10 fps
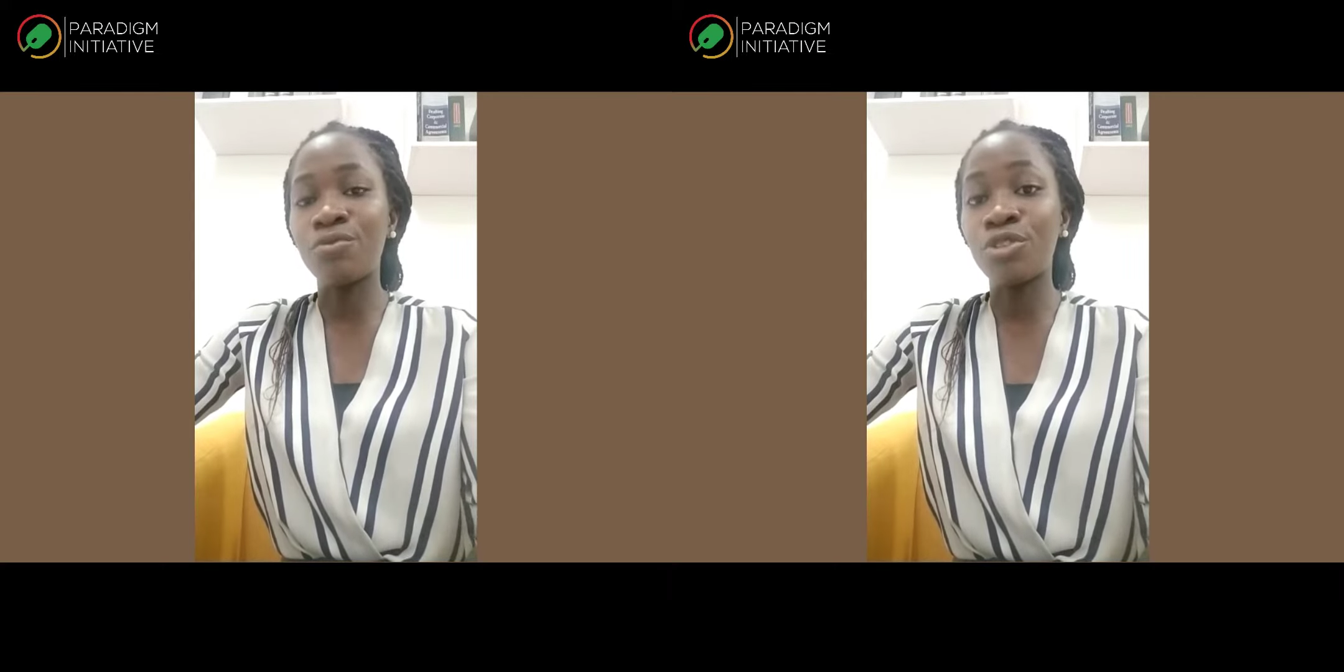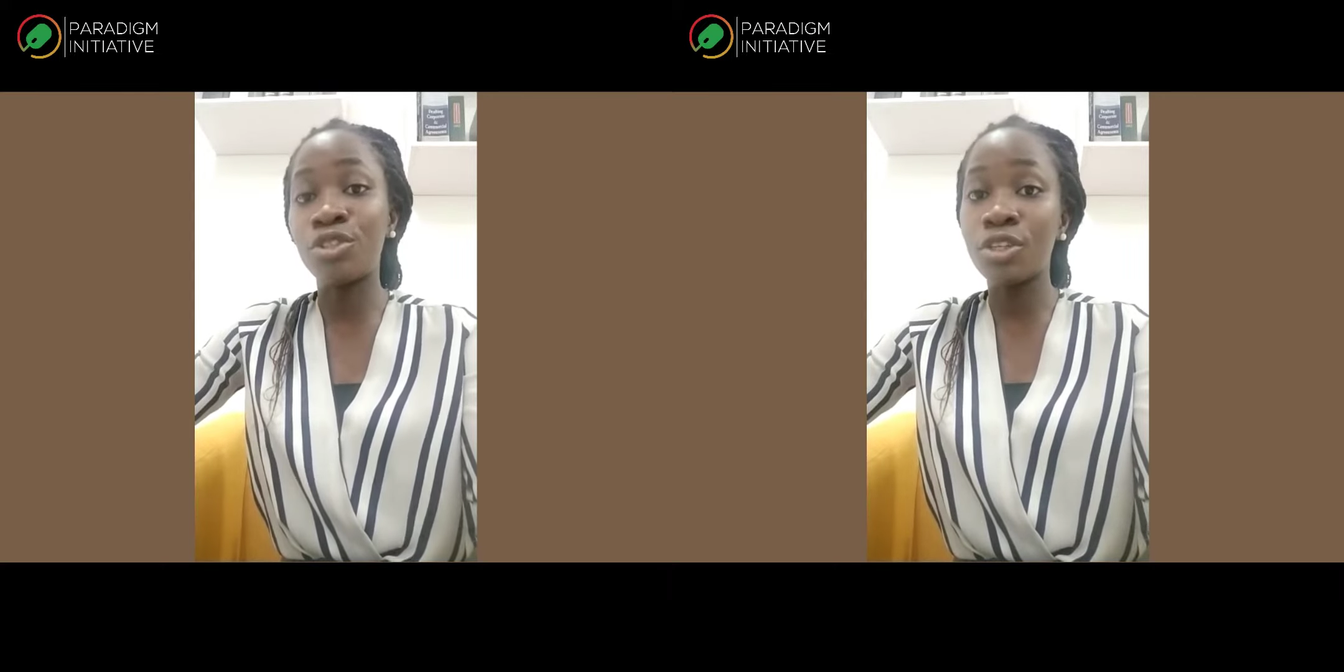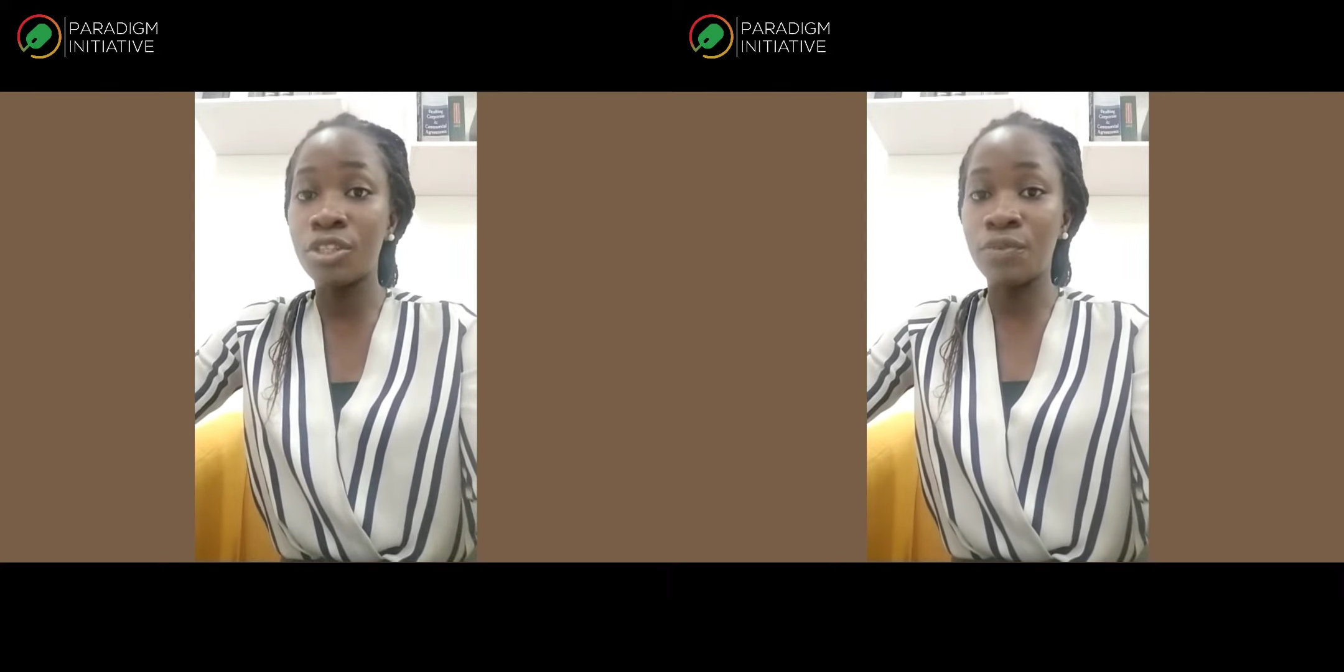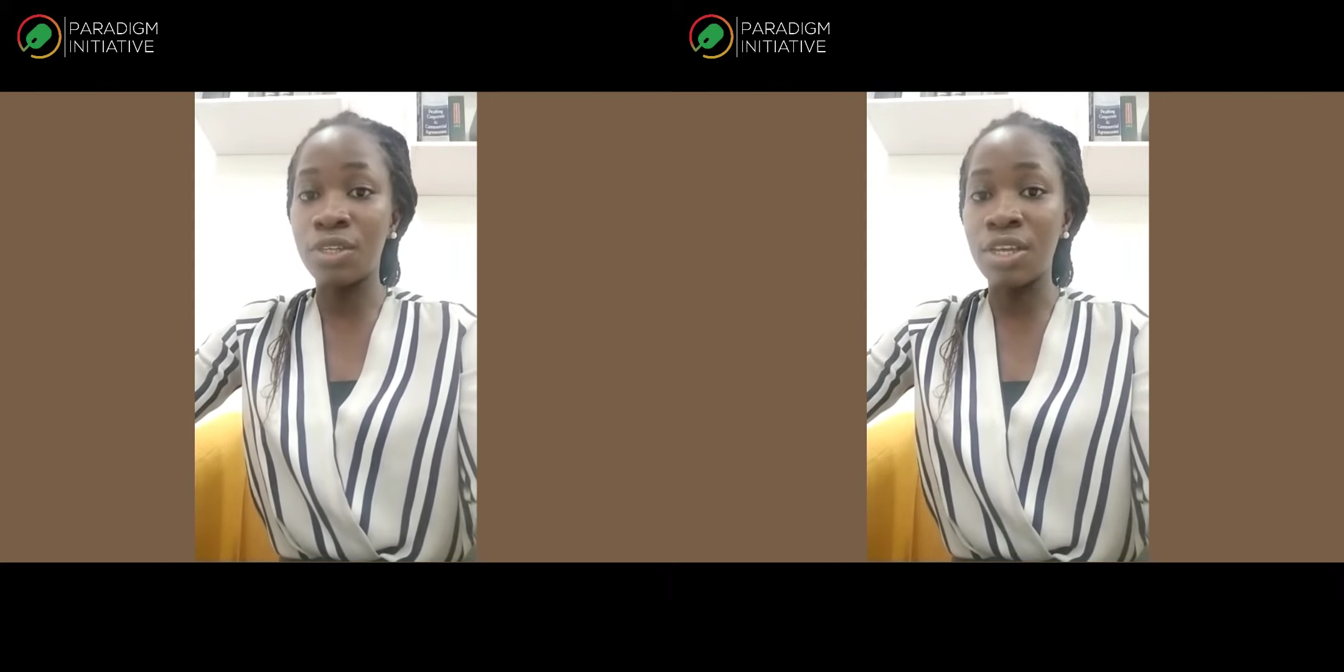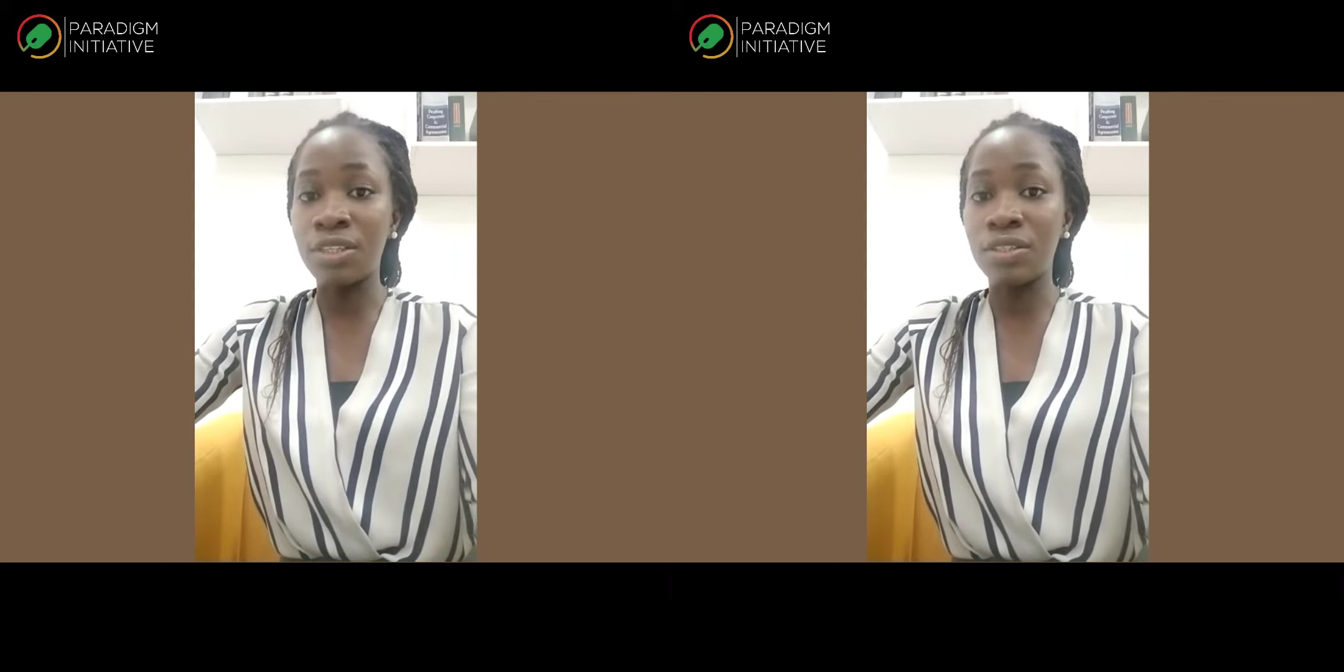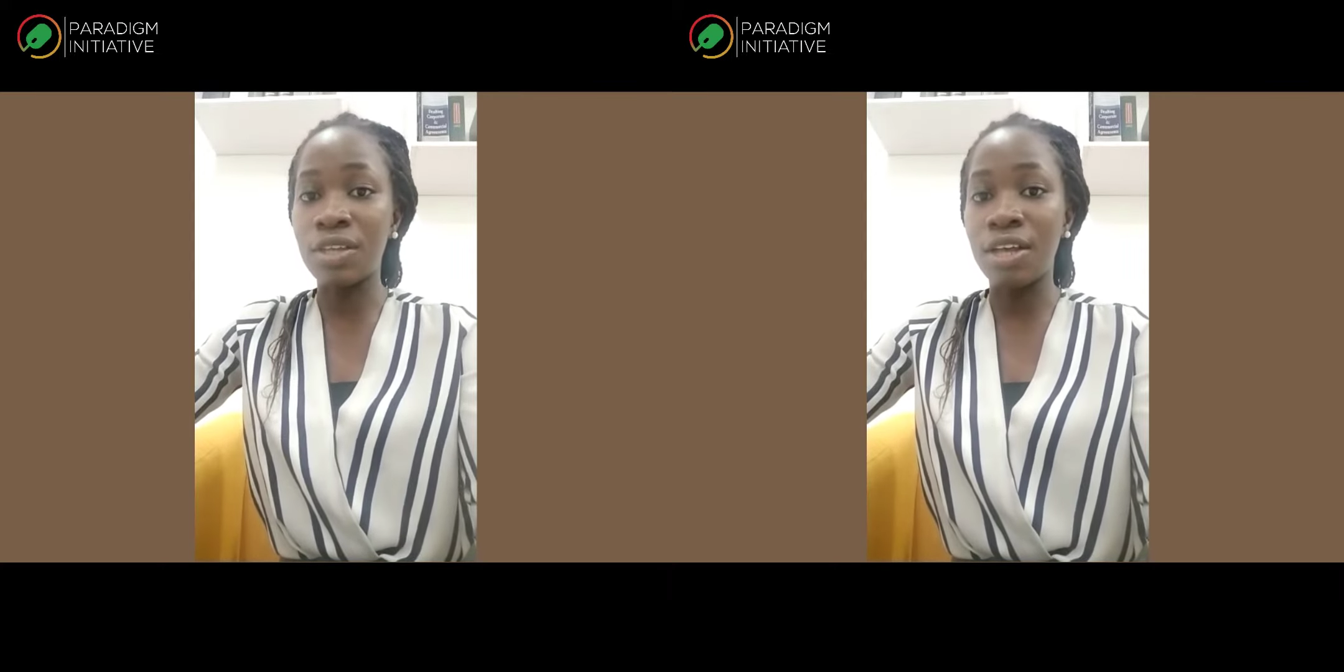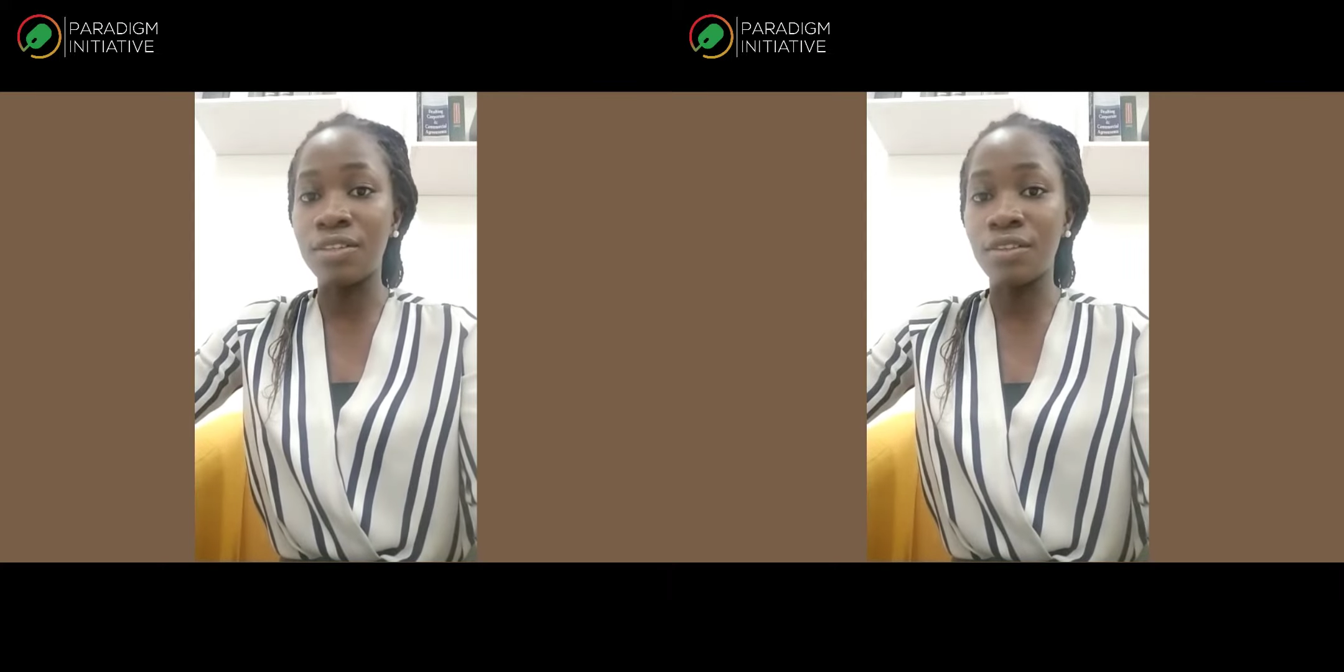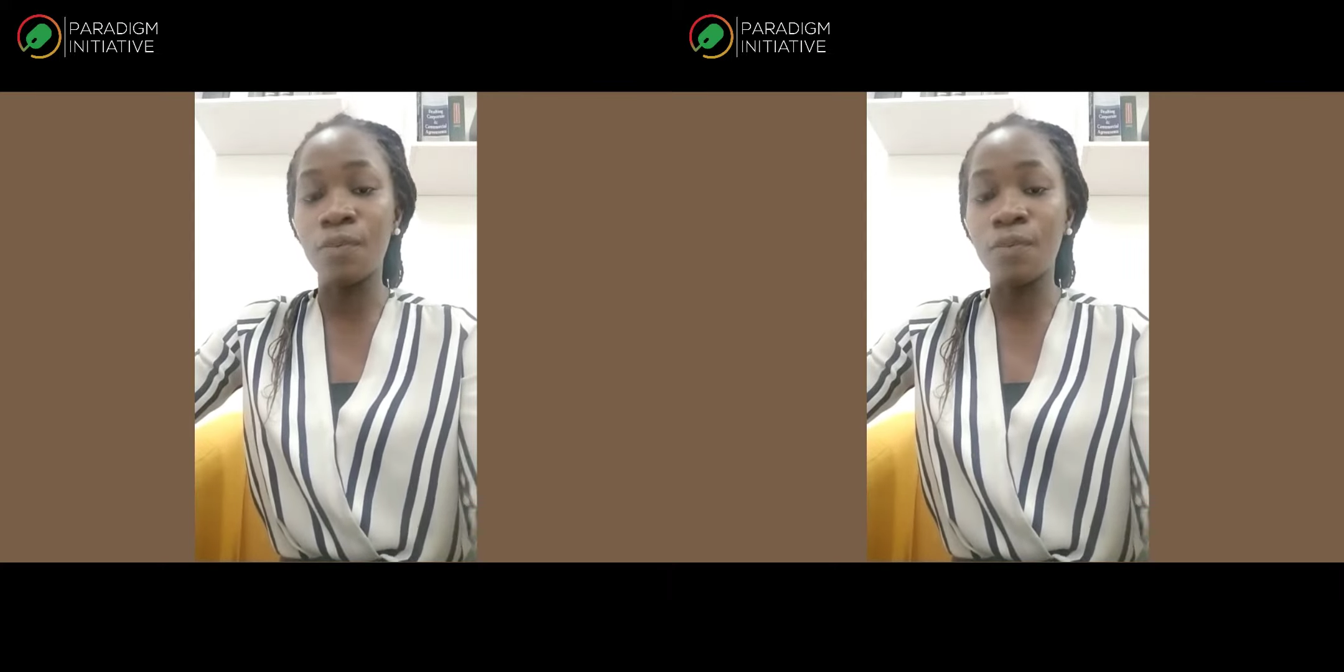resourcefulness as